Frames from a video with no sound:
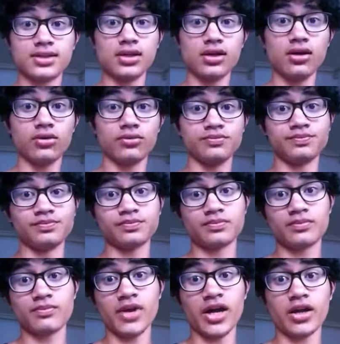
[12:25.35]
So
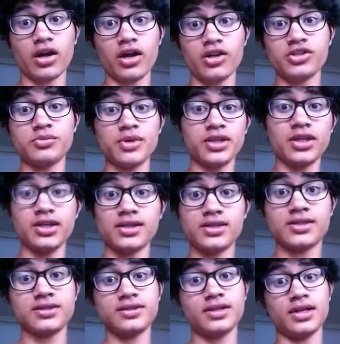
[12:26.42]
my encouragement
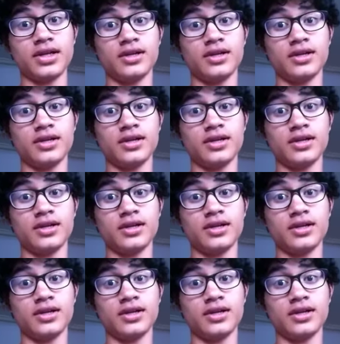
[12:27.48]
is